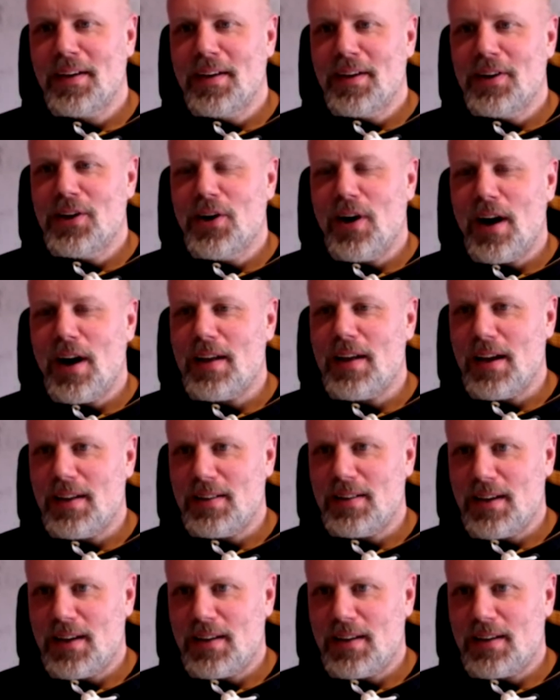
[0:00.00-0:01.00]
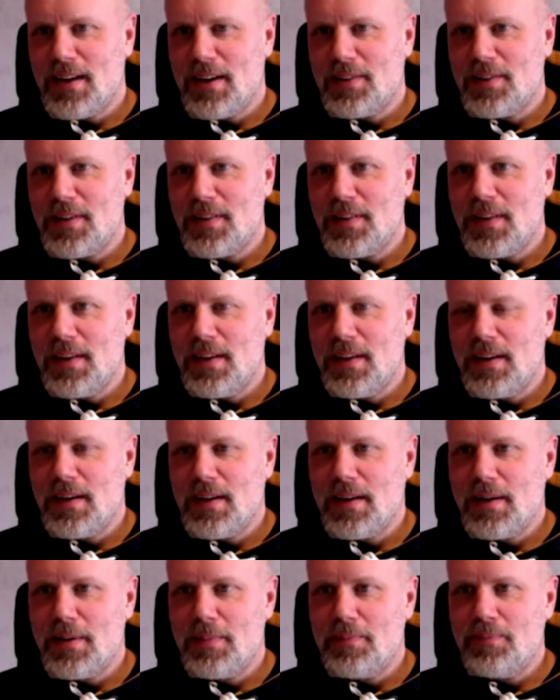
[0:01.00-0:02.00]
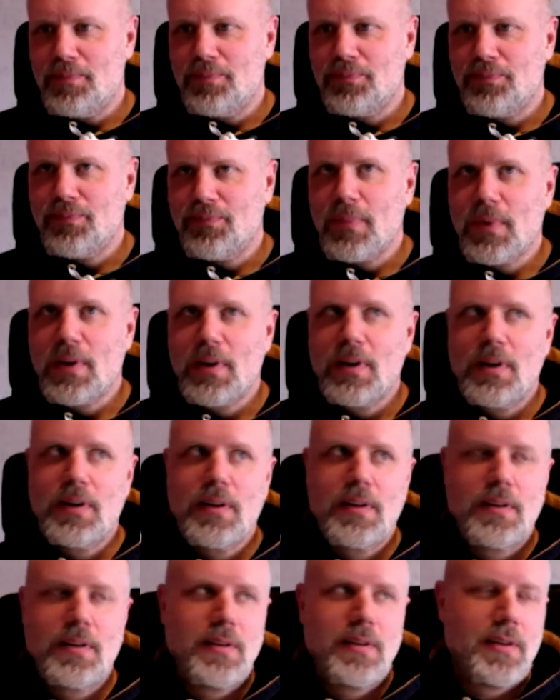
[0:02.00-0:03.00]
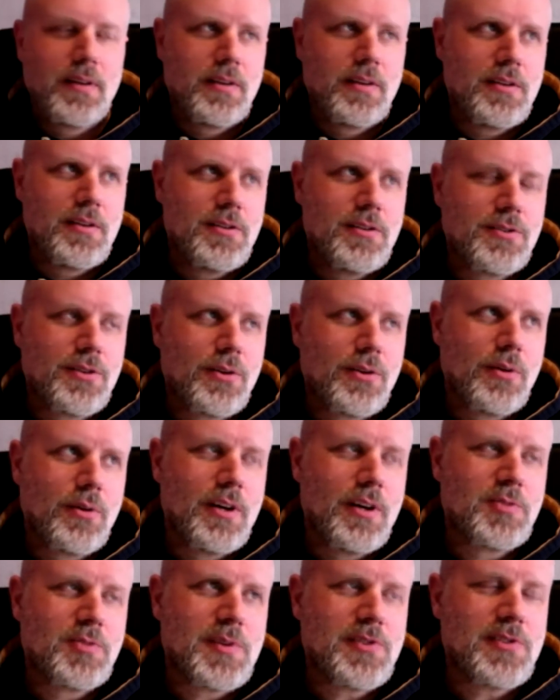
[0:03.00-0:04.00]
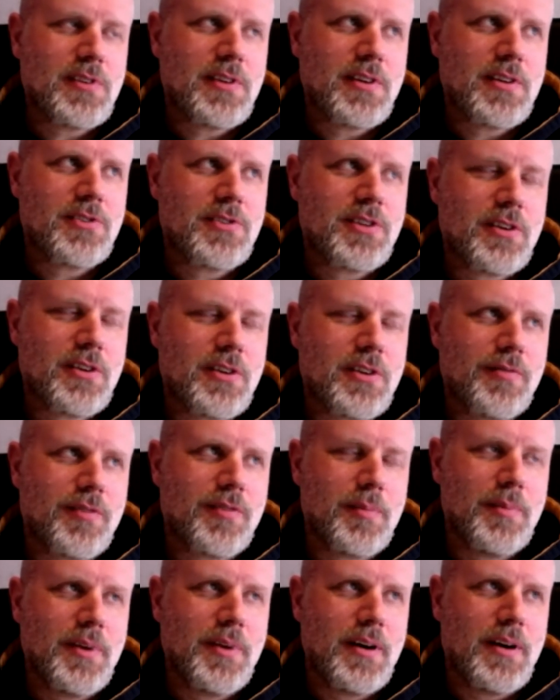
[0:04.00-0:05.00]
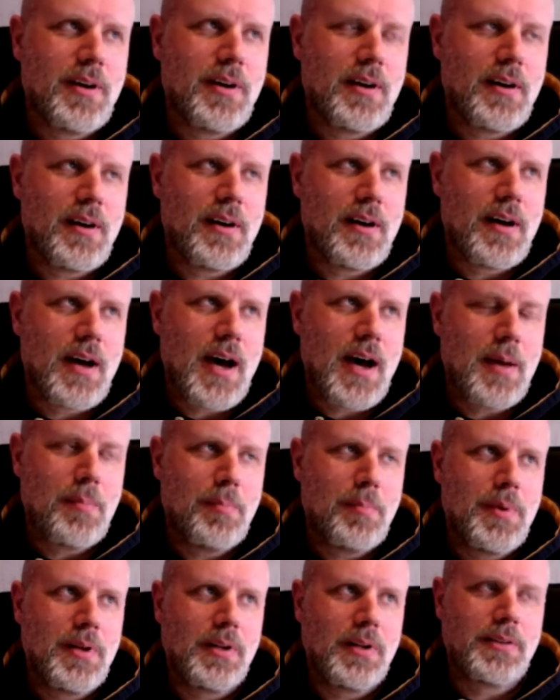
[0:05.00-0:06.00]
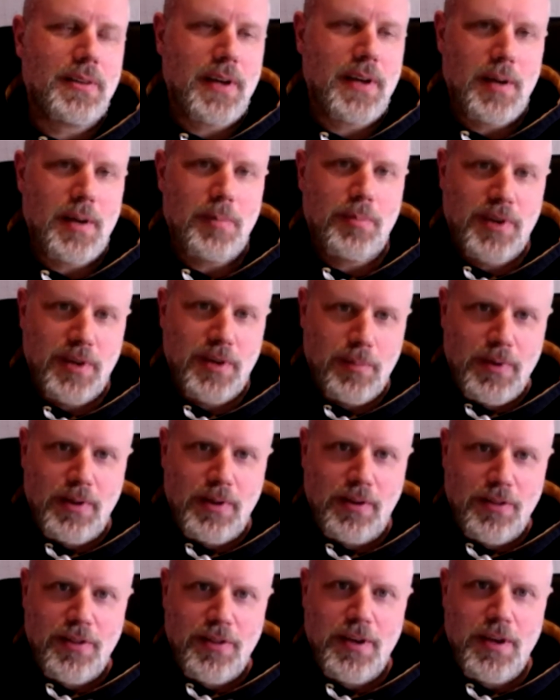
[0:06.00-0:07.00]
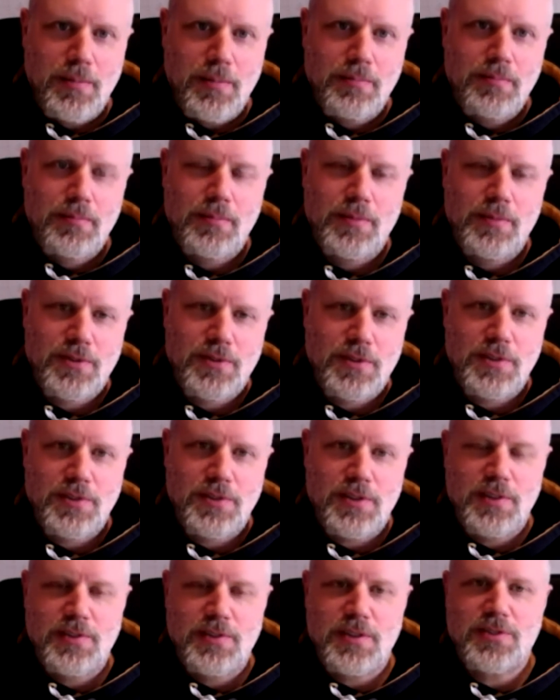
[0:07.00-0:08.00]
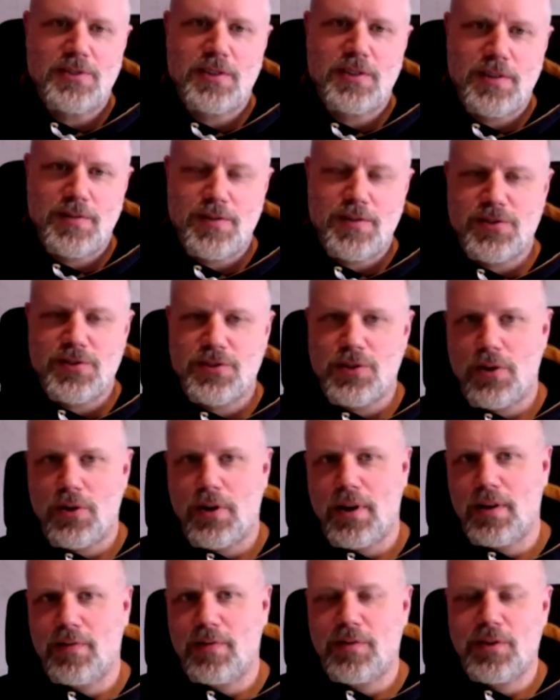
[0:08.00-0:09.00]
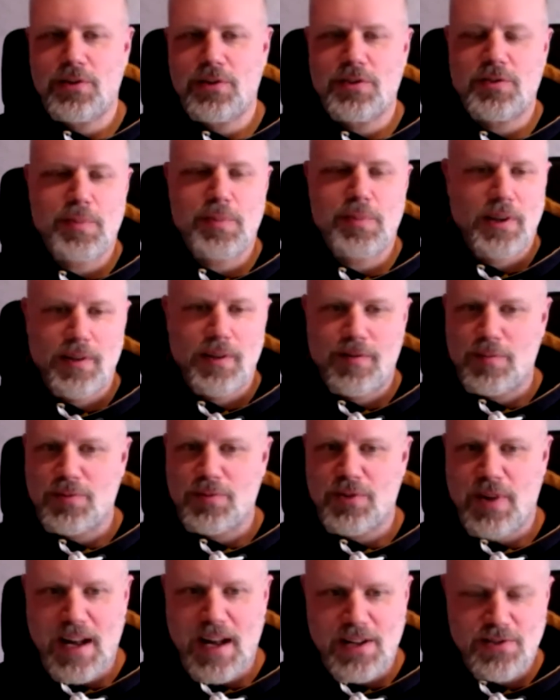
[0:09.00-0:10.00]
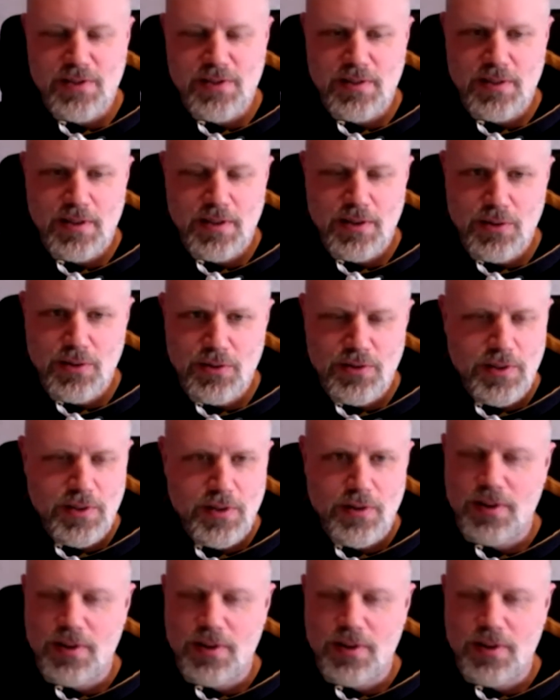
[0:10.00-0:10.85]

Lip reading: No, I think the so especially considering from the I built a pre-built theme, so it's a different story if you're just building from scratch and you're